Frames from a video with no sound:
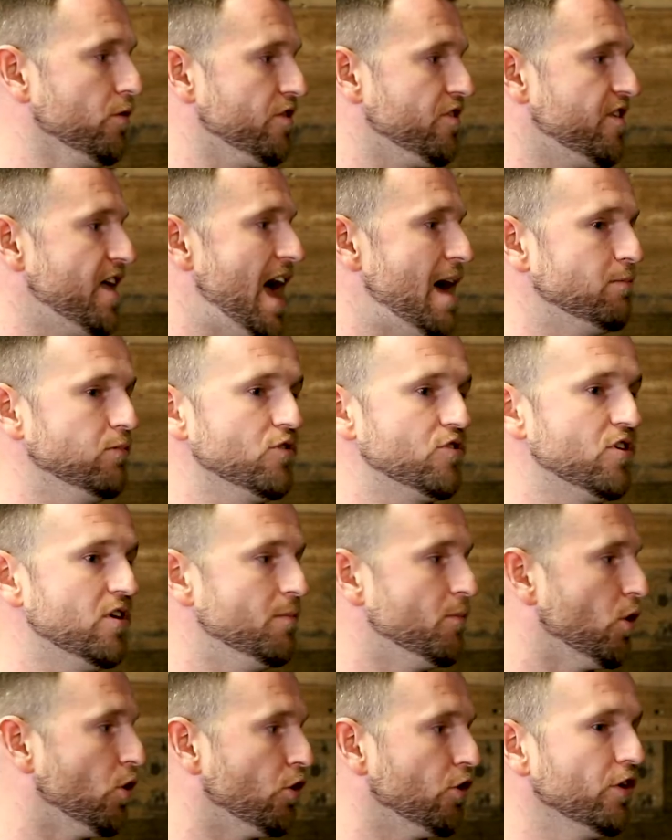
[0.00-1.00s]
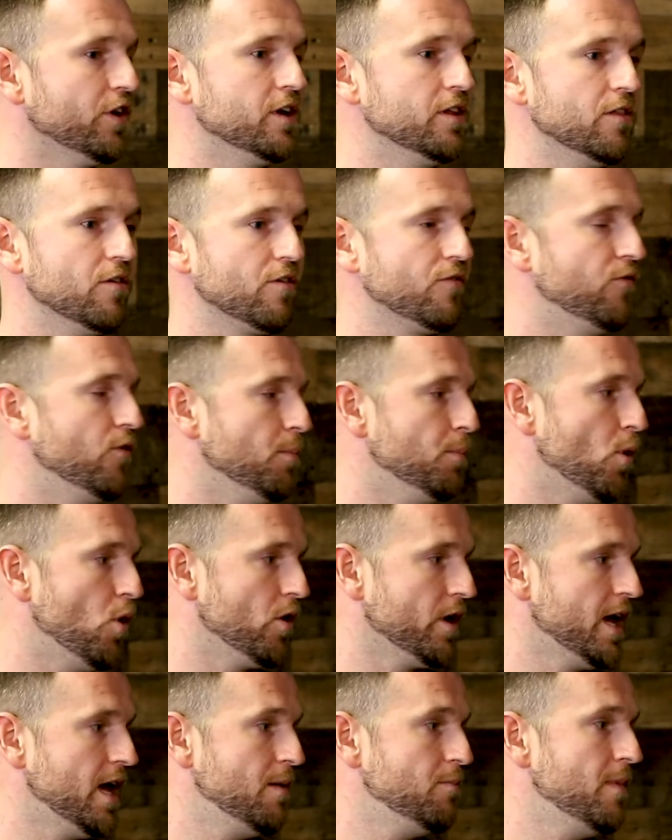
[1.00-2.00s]
to establish him early in this
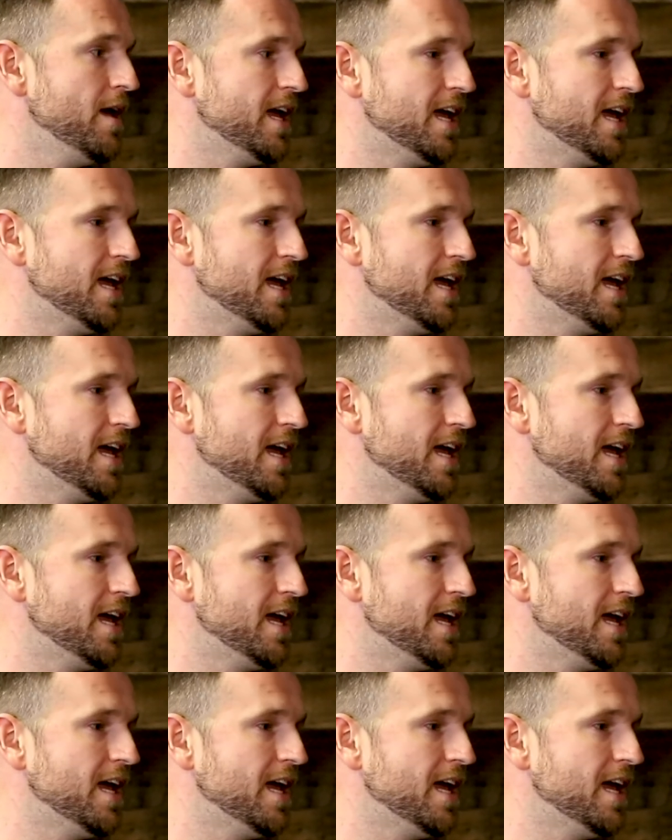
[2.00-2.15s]
football game,